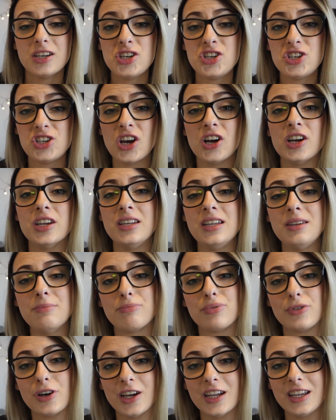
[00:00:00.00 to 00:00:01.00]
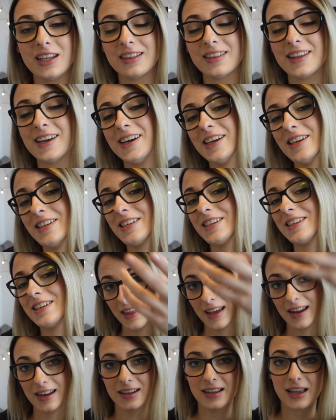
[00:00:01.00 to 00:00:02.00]
a shiny, bright light
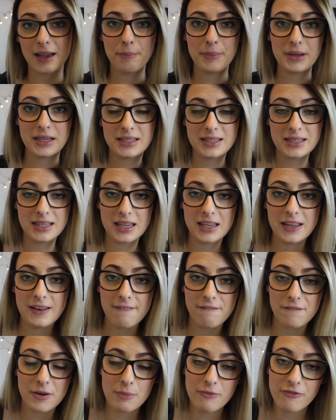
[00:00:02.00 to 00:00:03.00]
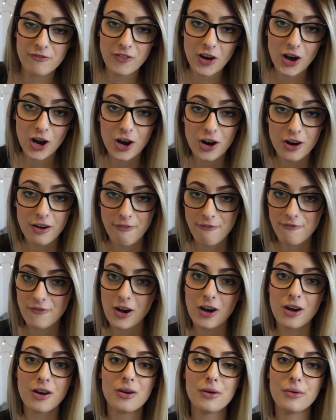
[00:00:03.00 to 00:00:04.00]
that it can be seen from far,
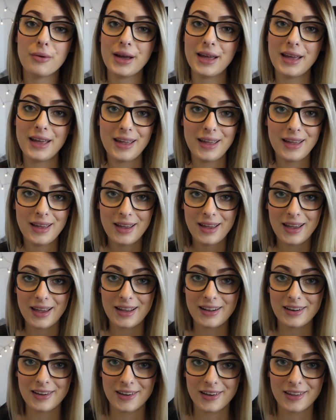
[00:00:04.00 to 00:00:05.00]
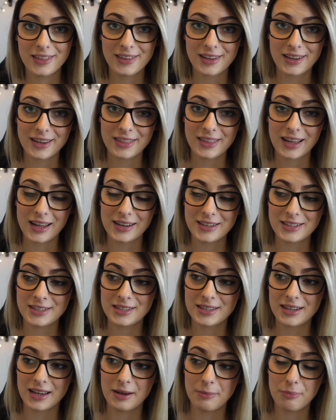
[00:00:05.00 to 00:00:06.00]
far away. And I think that
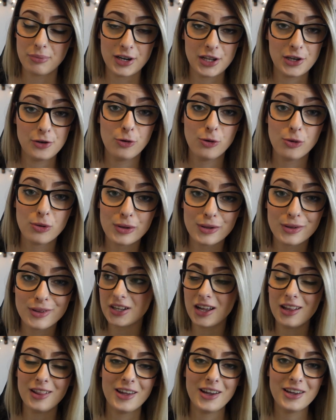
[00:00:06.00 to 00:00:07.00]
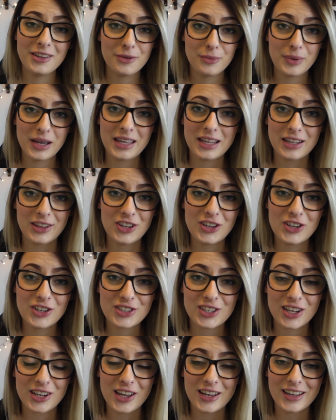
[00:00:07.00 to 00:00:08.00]
is pretty cool. I like the way it
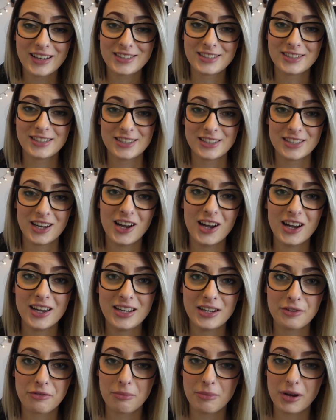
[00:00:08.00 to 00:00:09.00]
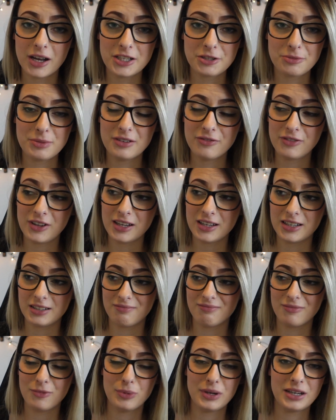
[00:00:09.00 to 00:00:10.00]
looks. I like its design. It reminds me of like a
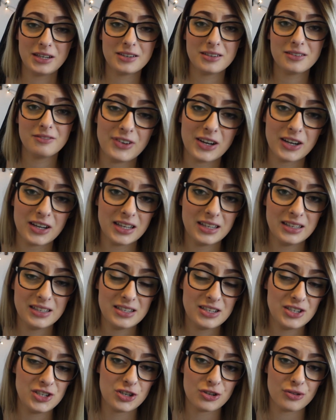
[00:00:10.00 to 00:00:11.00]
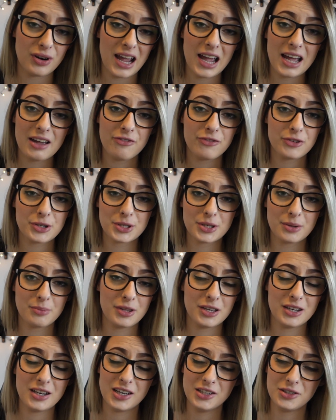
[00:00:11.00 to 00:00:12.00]
weird fucking giraffe or
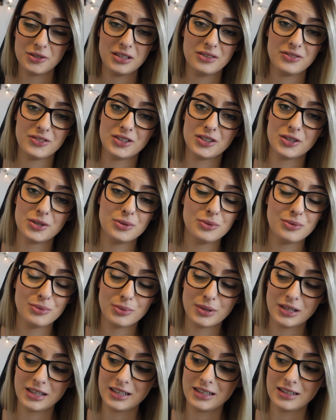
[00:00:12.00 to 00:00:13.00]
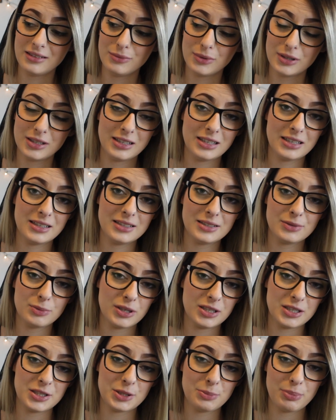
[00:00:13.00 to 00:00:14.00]
something. I don't even know what it is,
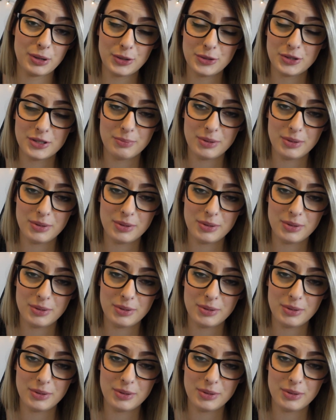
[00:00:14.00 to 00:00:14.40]
what it's supposed to